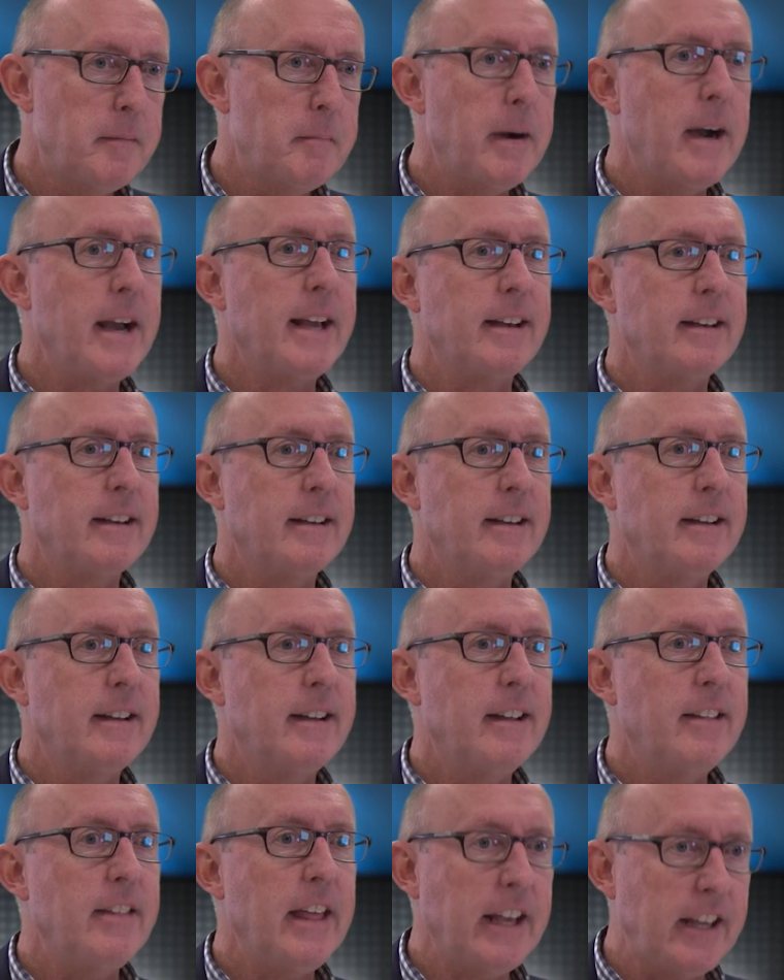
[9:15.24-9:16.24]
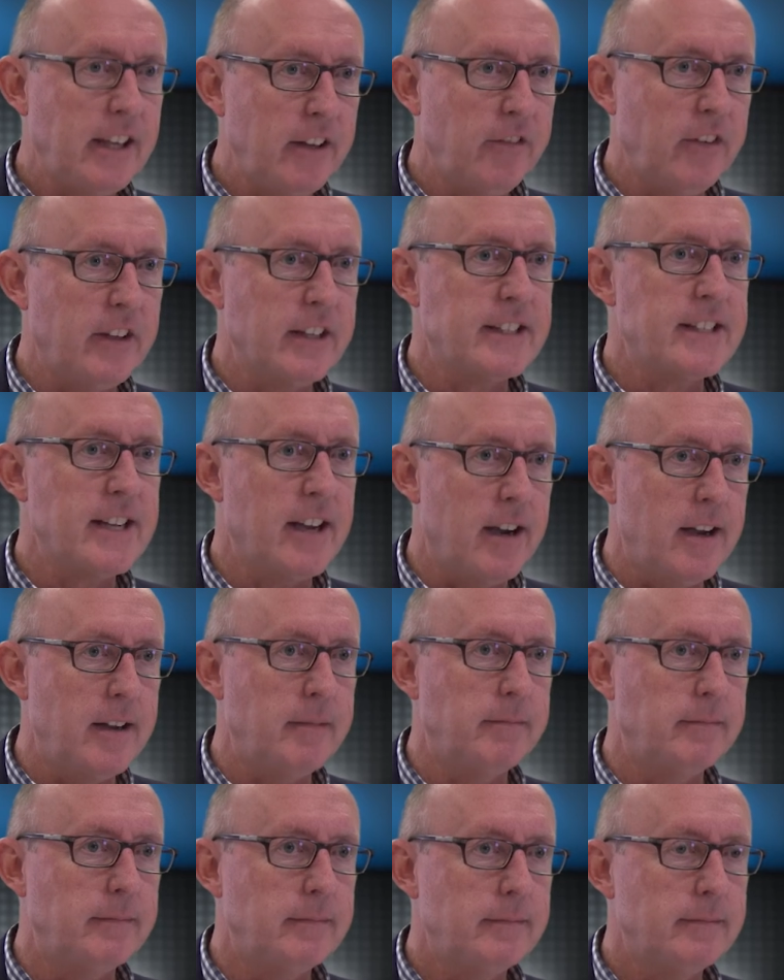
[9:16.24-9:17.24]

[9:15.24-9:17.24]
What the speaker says: Mike, thank you for your time.